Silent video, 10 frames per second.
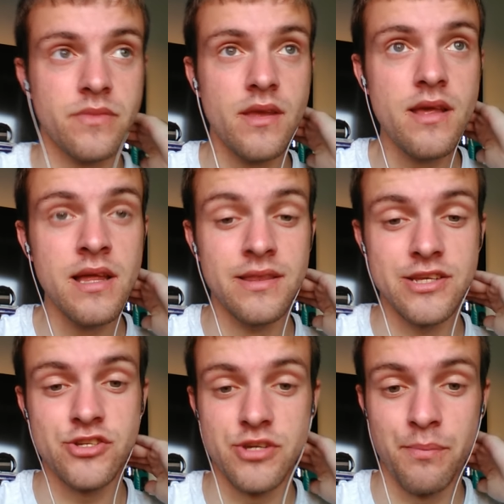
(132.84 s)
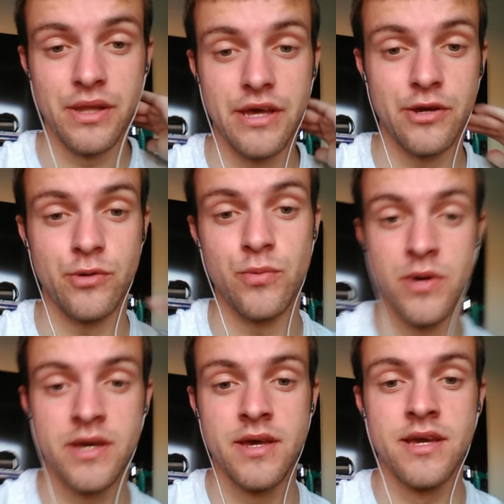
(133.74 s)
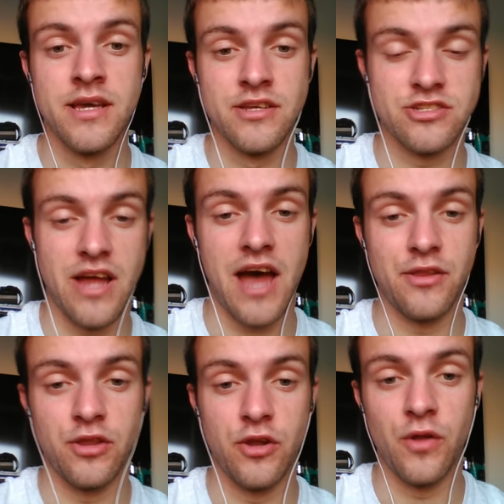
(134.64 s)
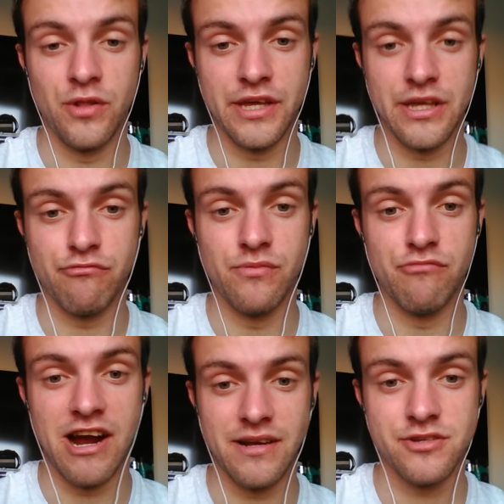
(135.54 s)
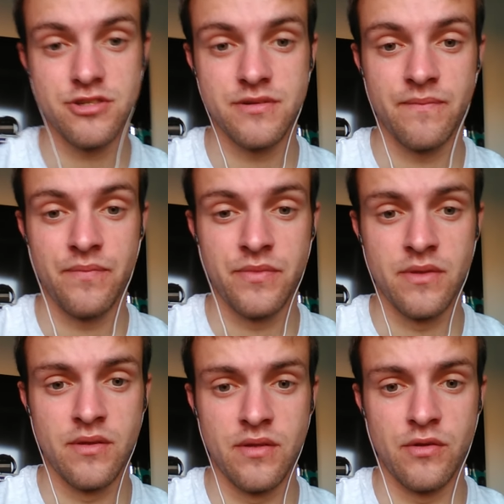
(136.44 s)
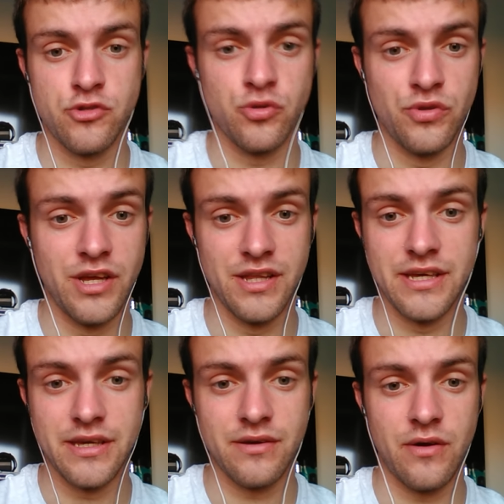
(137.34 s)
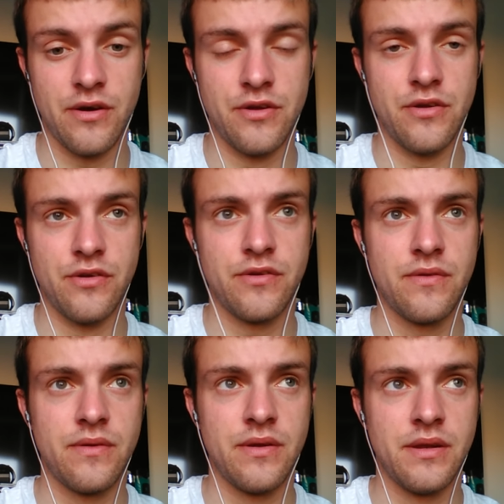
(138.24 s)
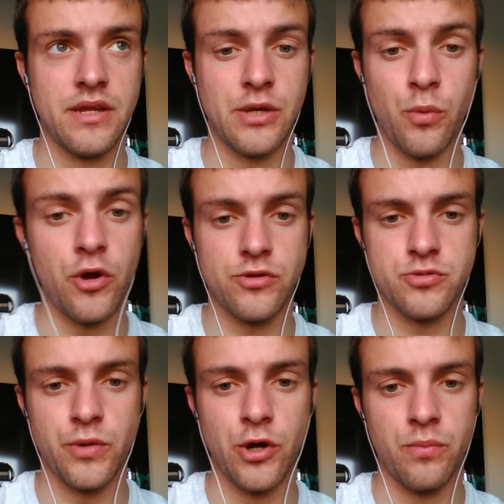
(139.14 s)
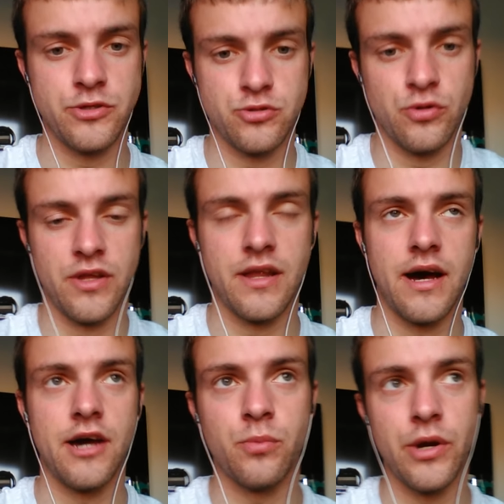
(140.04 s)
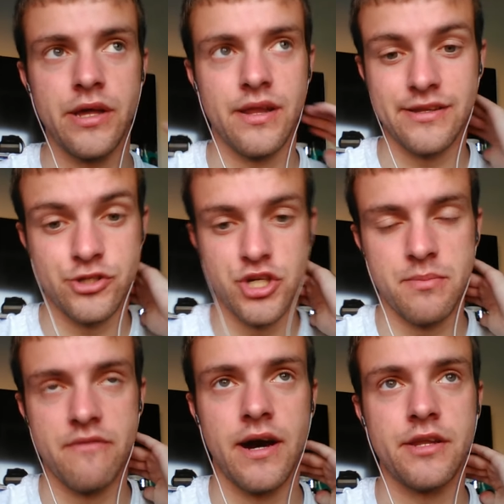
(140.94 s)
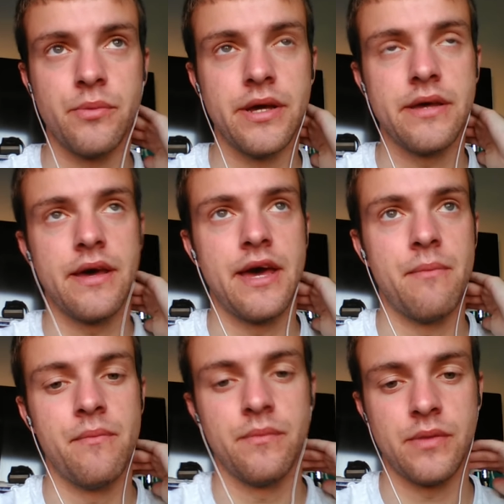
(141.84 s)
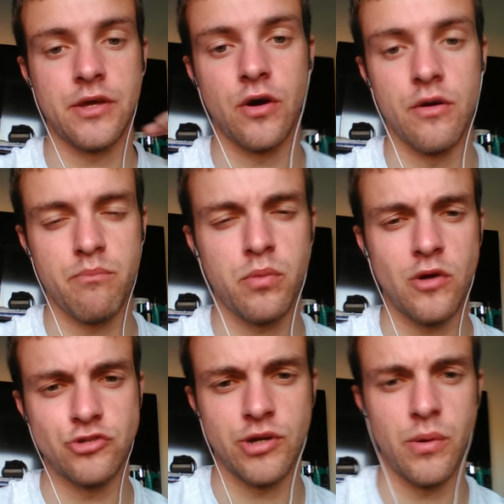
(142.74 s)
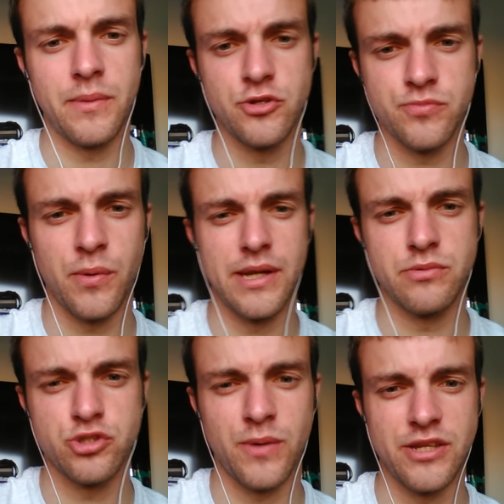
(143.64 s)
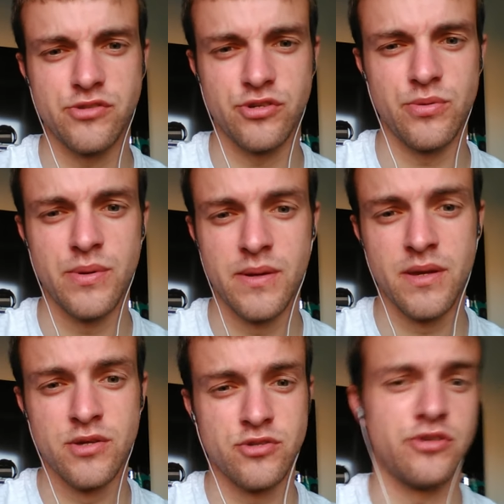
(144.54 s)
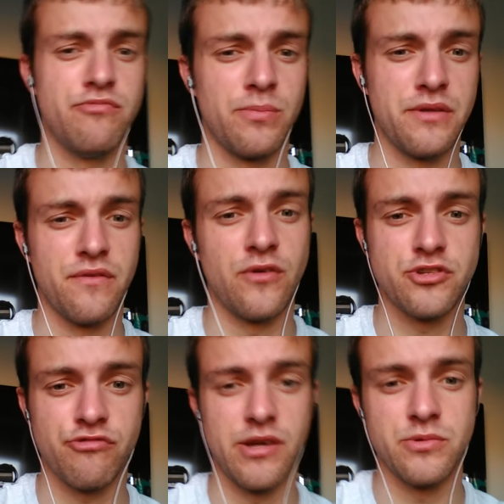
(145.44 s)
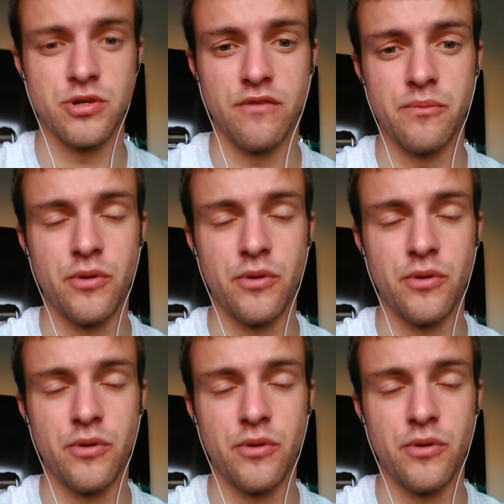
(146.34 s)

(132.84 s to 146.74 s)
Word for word: this is a player who started at the non league ranks, Sunday league, and he worked his way up. He's done it the hard way, like Jamie Vardy Where Um, he got a contract with Middlesbrough when he was 22, so he probably thought his career was over. But